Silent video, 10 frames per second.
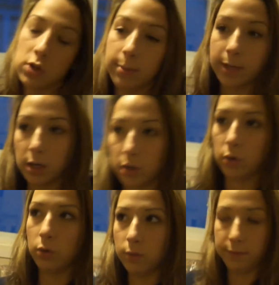So I'm gonna
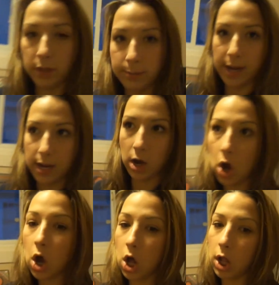go film a
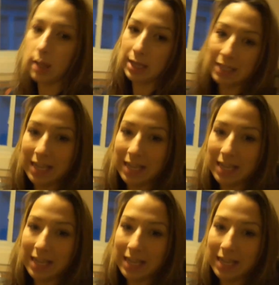haul